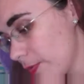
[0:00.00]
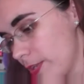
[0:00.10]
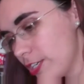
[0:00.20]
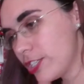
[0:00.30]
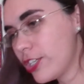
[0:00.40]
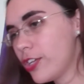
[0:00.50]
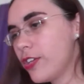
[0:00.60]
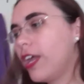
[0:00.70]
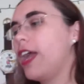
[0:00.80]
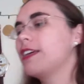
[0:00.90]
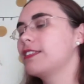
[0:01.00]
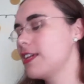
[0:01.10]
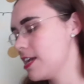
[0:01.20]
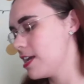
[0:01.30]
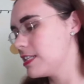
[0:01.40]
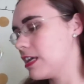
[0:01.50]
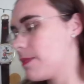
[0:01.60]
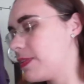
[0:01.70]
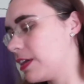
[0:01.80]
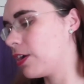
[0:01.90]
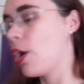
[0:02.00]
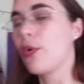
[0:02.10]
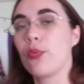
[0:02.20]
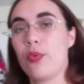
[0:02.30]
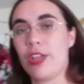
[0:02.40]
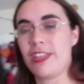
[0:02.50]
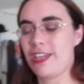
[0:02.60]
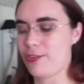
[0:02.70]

I wanted to show you guys something really